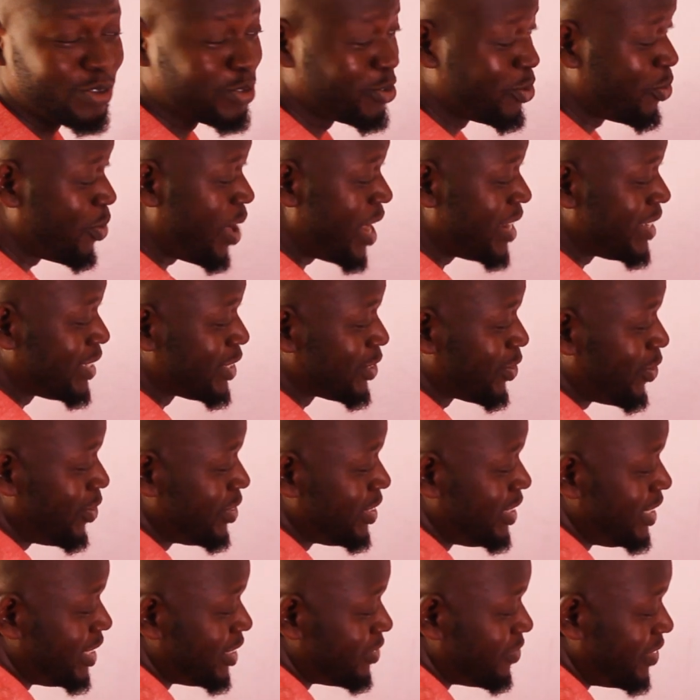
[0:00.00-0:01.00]
So I
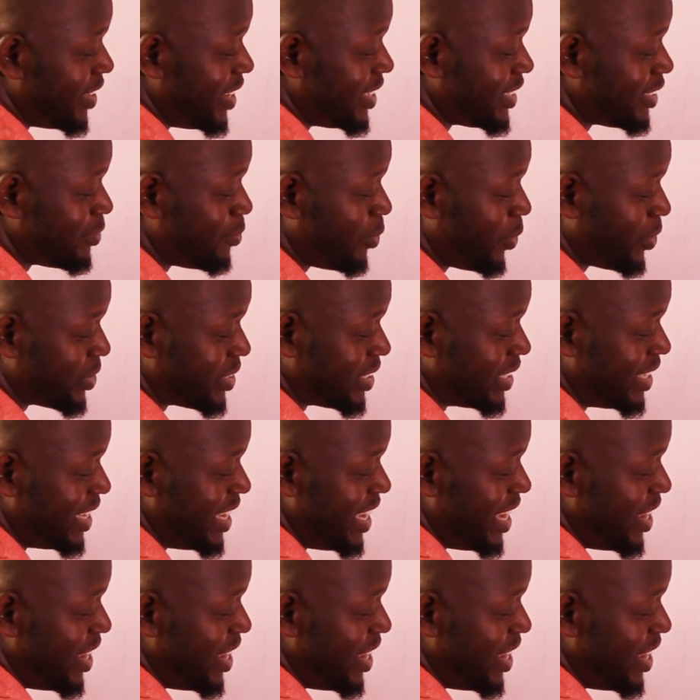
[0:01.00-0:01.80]
saw this first, but